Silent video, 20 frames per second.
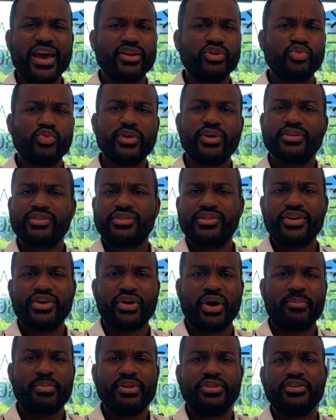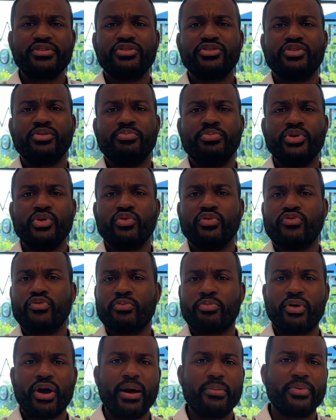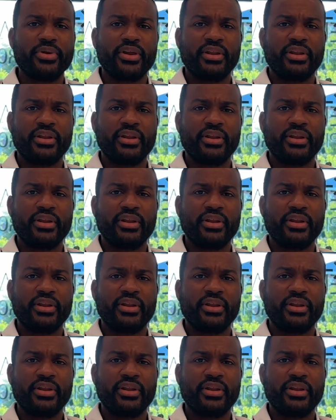as we can see here, I mean, this is a beautiful property.